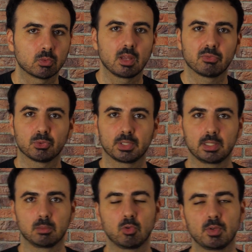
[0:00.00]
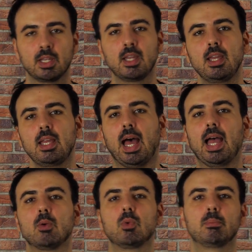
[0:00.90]
Left 4 Dead the movie.
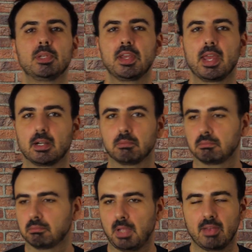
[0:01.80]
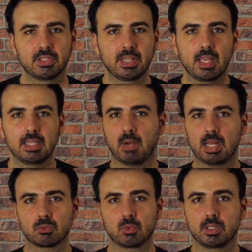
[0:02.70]
I will be there every day
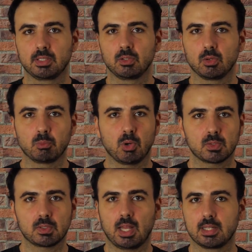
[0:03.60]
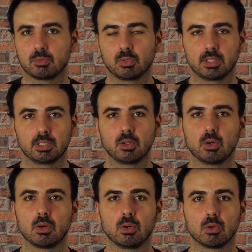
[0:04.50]
answering your posts, answering
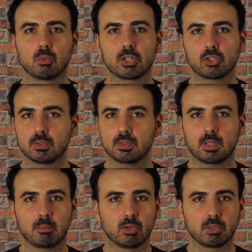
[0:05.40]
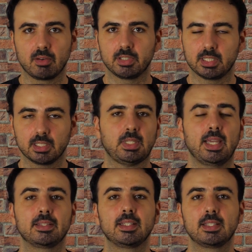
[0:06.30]
your questions about everything.
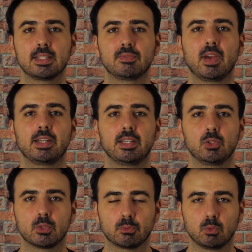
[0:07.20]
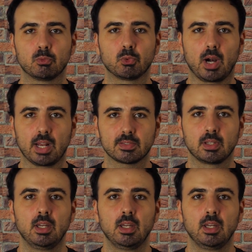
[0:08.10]
And it is very useful for us